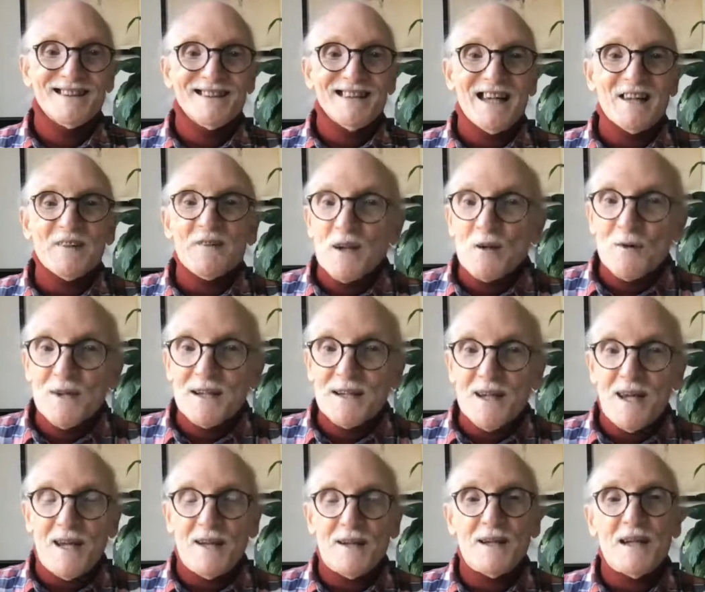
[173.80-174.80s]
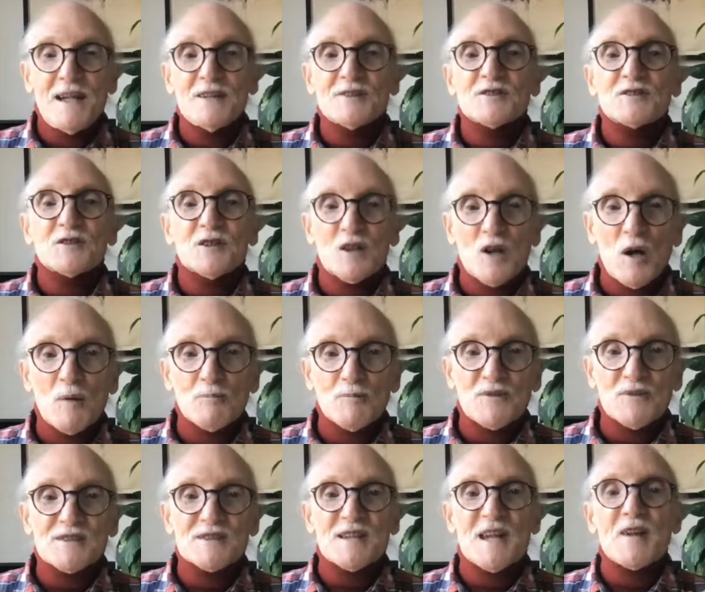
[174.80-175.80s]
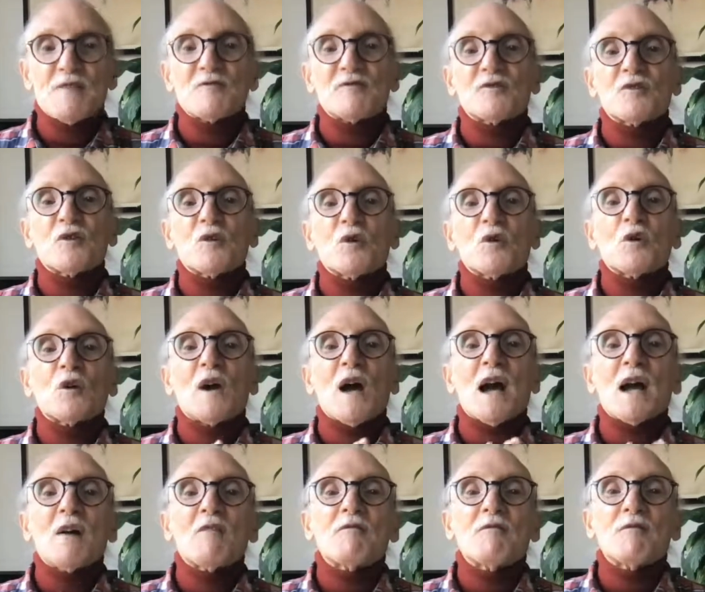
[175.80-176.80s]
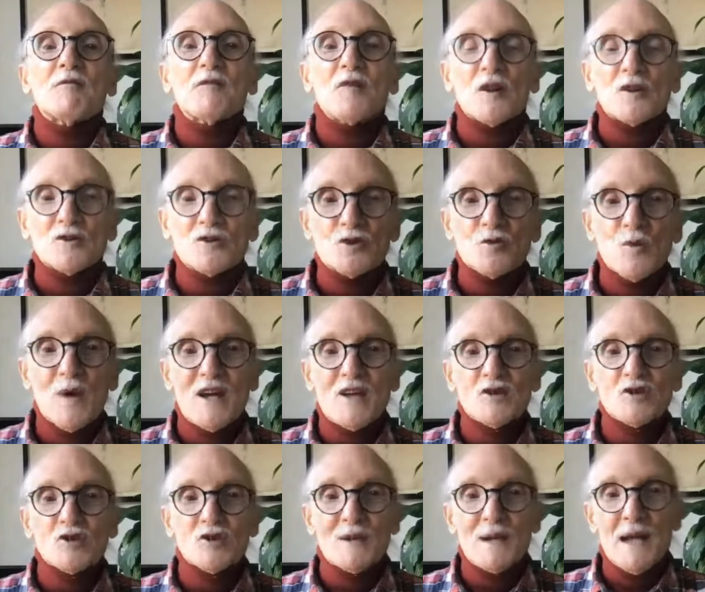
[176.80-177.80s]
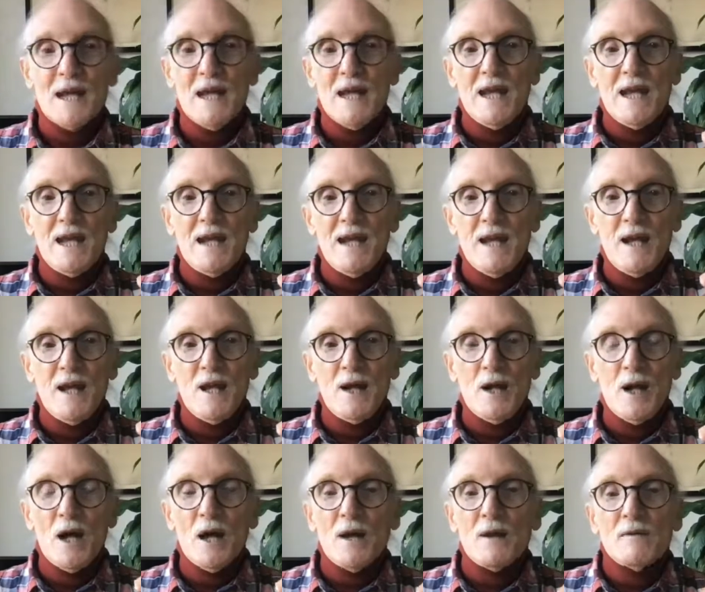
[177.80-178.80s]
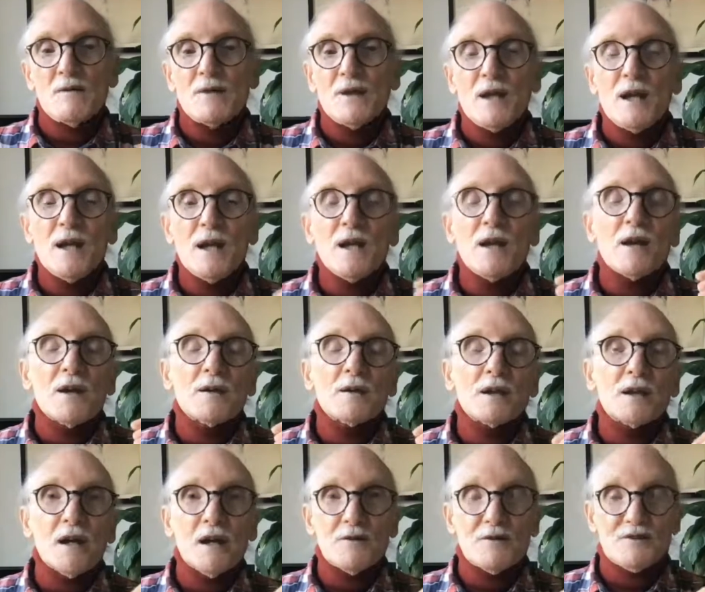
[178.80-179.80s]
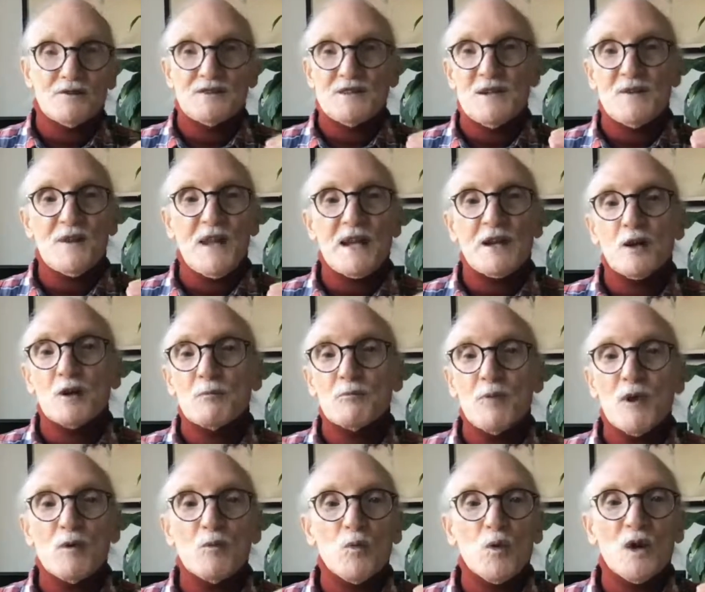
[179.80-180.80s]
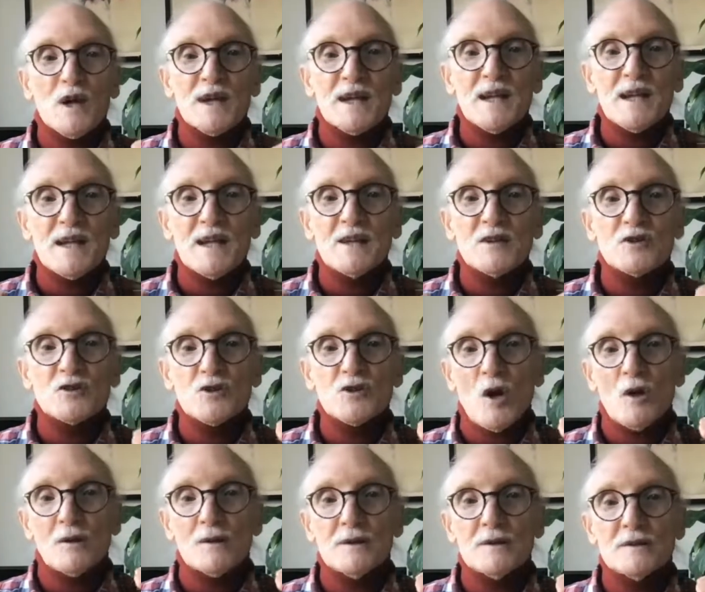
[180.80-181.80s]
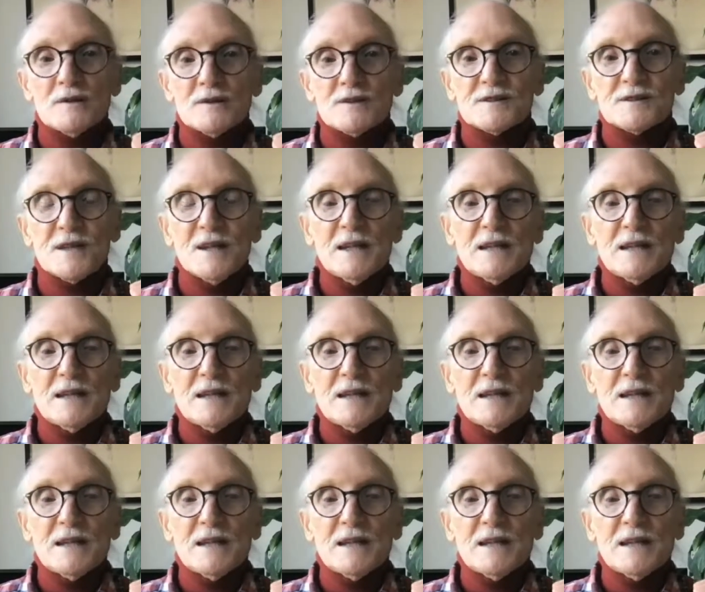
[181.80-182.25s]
And there again, it's to compensate for fluctuation in the currency. They could be working in dollars.